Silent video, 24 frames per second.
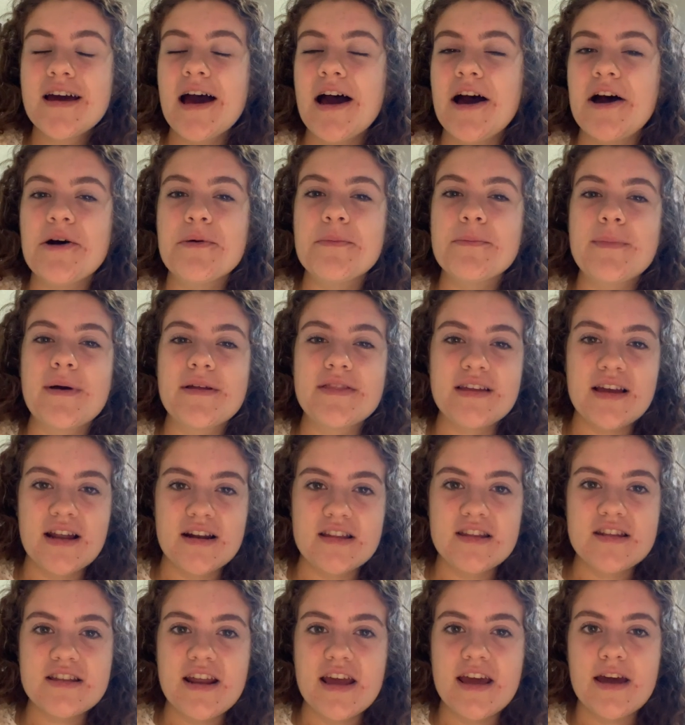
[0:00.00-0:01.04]
At the end
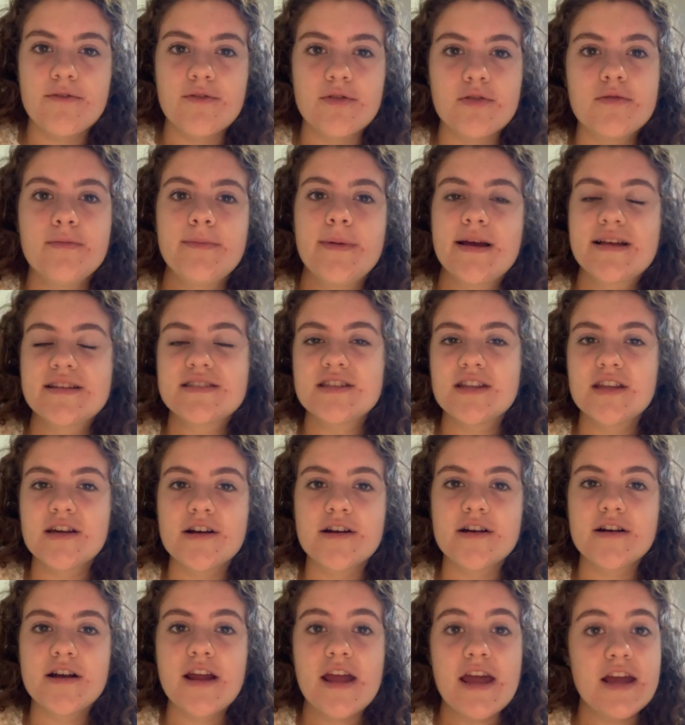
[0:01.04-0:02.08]
of the day, everyone picks
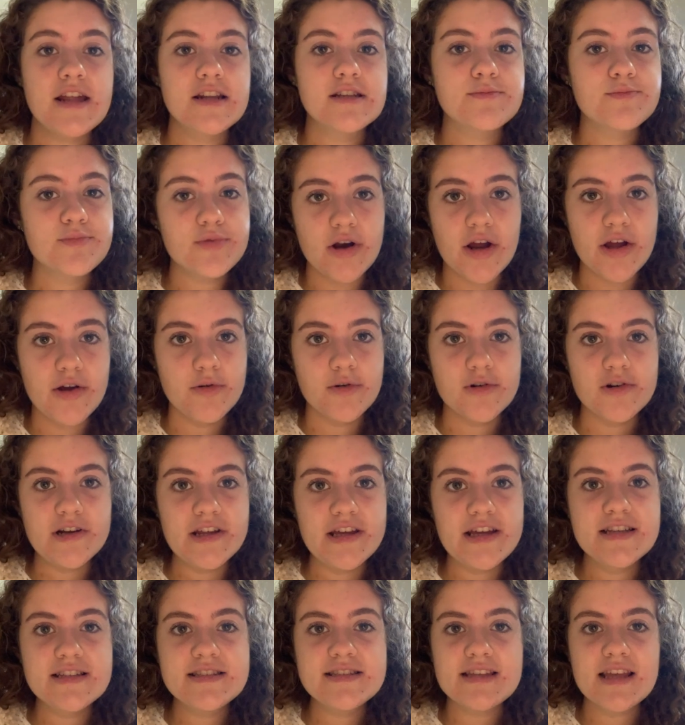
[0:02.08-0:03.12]
their 8
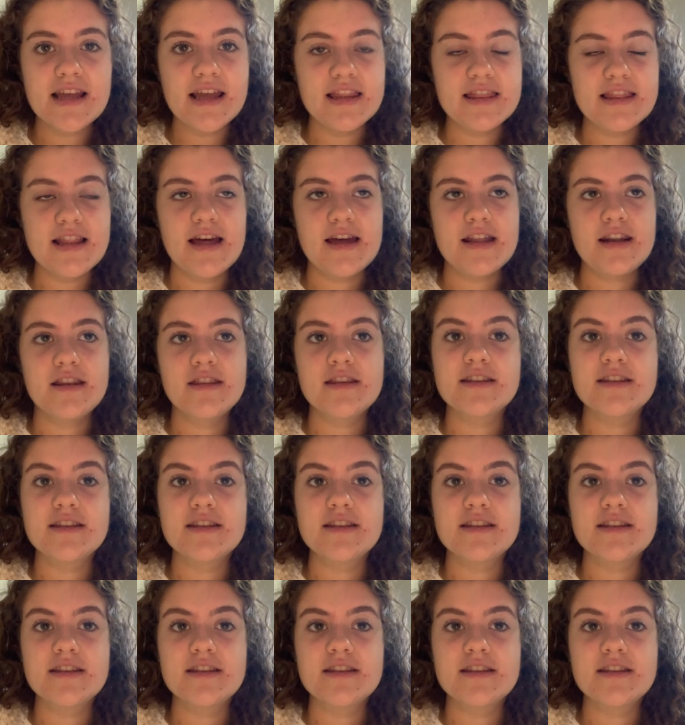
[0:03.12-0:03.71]
priorities, and then